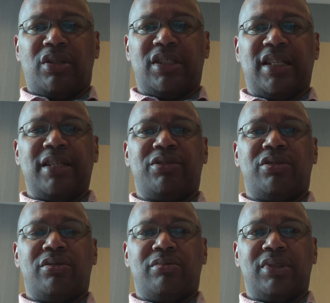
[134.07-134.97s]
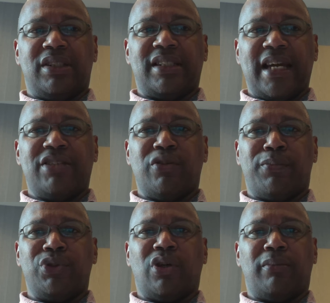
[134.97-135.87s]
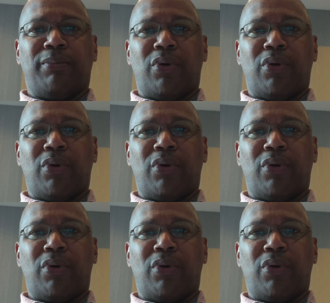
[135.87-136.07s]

Did they decide to put on